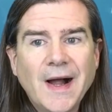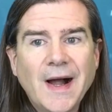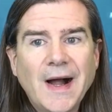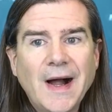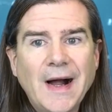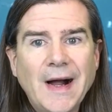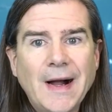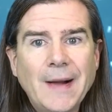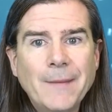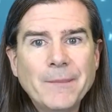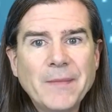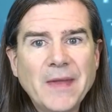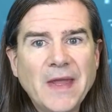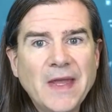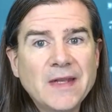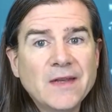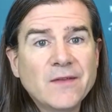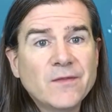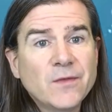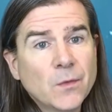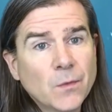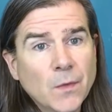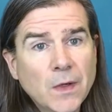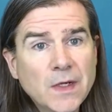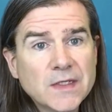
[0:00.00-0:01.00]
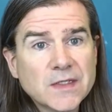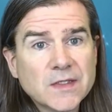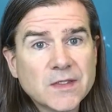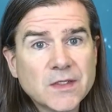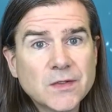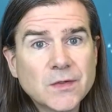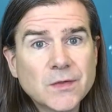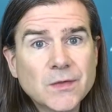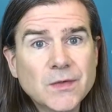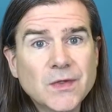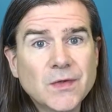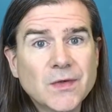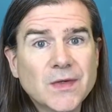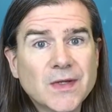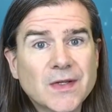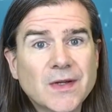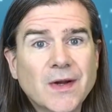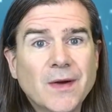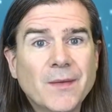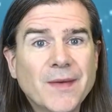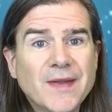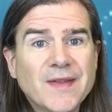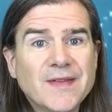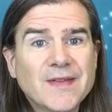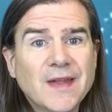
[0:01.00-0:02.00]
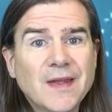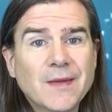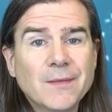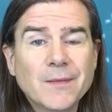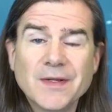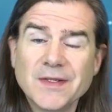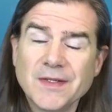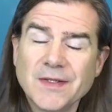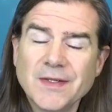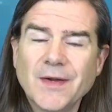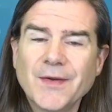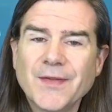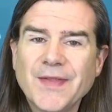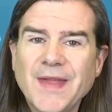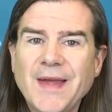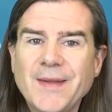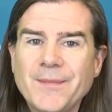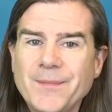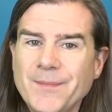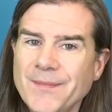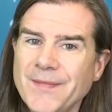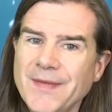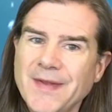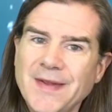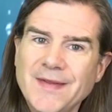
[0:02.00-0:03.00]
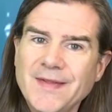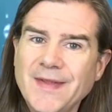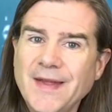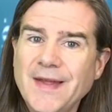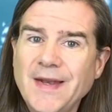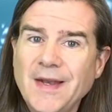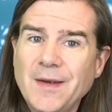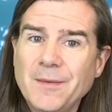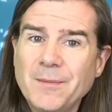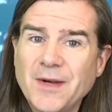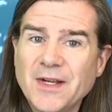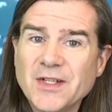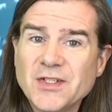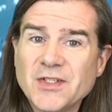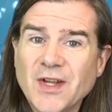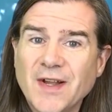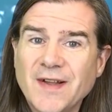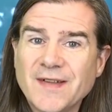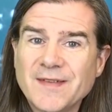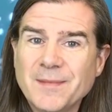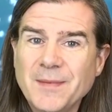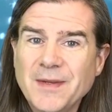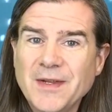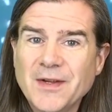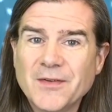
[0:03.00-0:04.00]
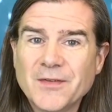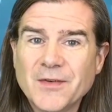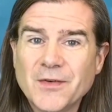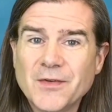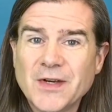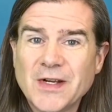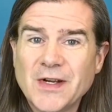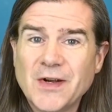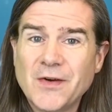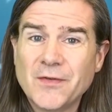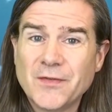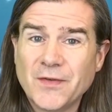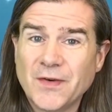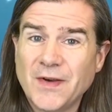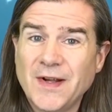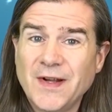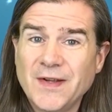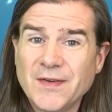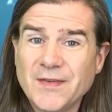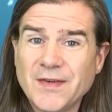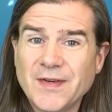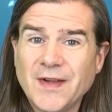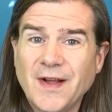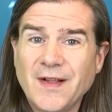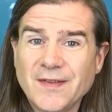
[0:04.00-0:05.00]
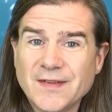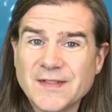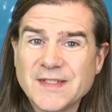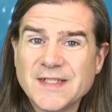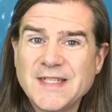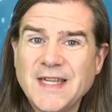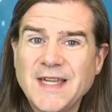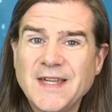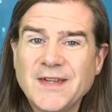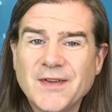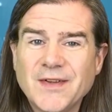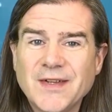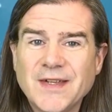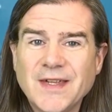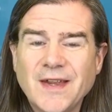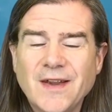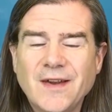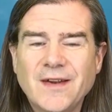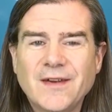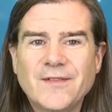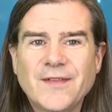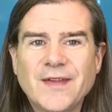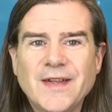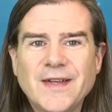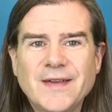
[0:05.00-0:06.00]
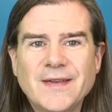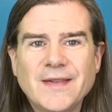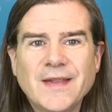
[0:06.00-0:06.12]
And if you want to, you can always say, well, you know, that hairbrush cost me over $100, take good care of it.